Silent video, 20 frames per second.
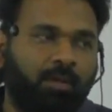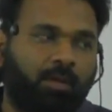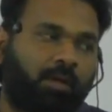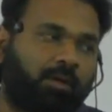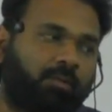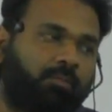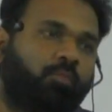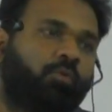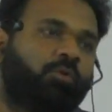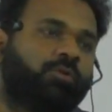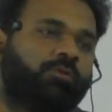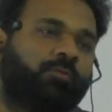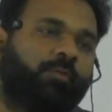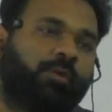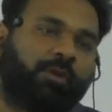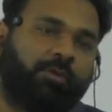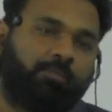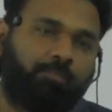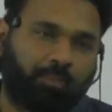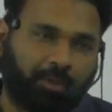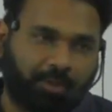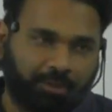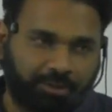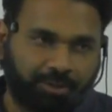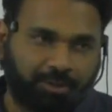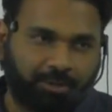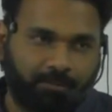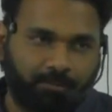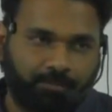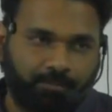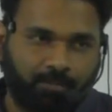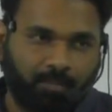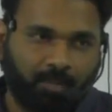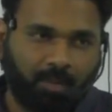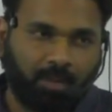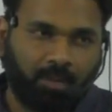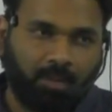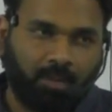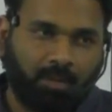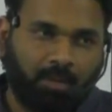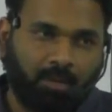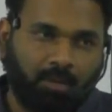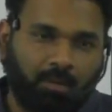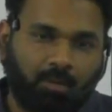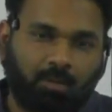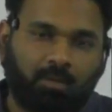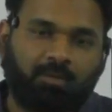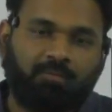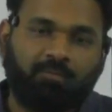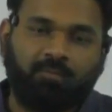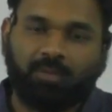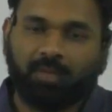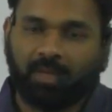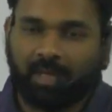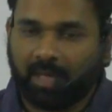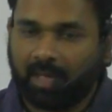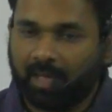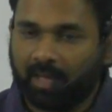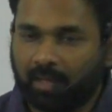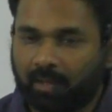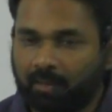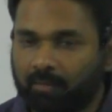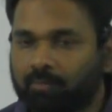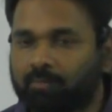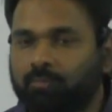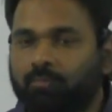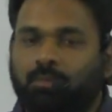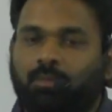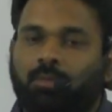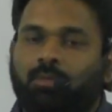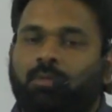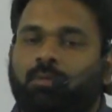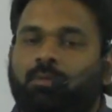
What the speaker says: atmospheric pressure, or if we have